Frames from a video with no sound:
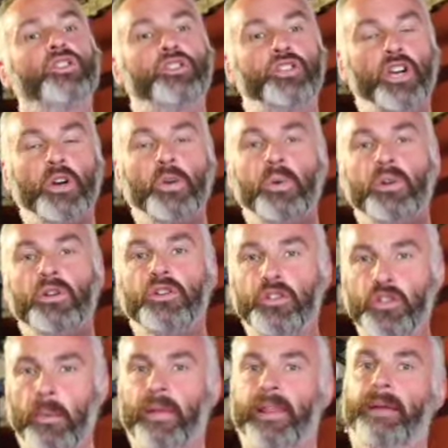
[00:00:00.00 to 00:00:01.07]
Do
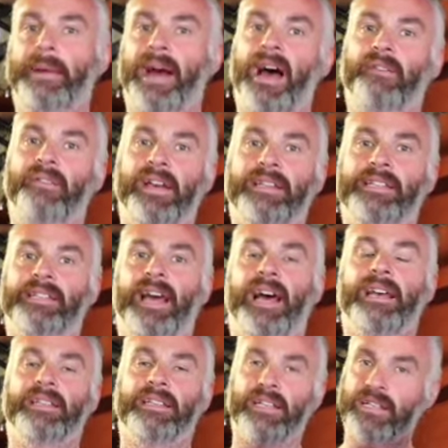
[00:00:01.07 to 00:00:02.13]
double the amount of
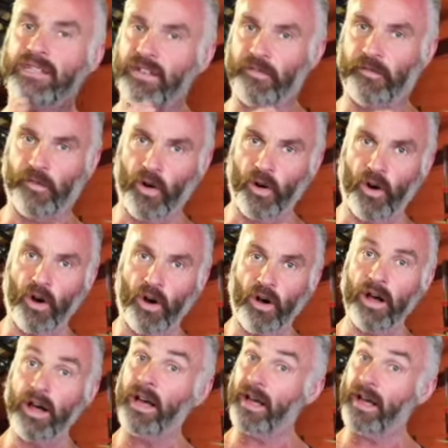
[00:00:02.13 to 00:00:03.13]
exercises for